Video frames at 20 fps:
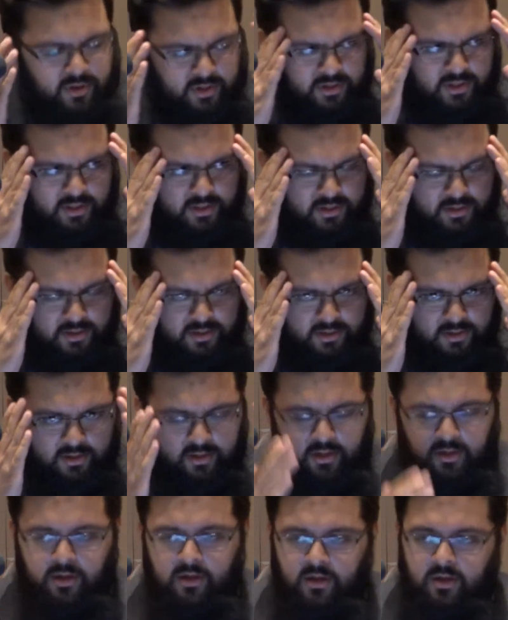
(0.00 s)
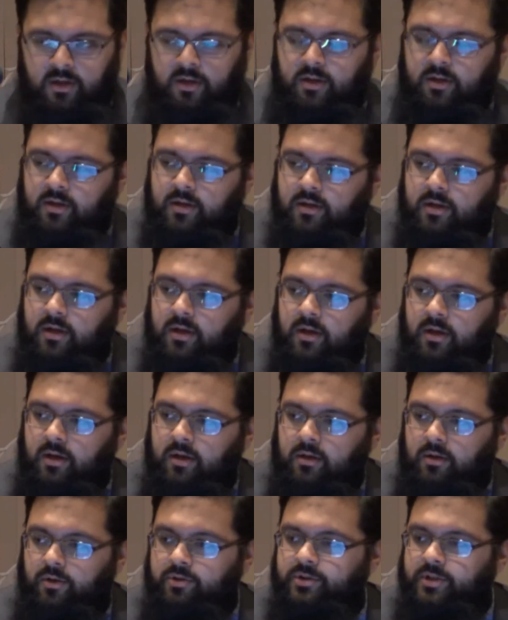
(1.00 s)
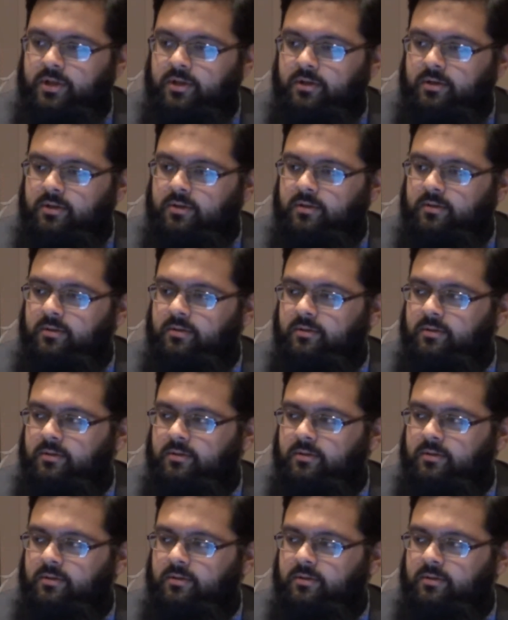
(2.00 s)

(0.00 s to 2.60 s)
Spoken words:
Look at this logic.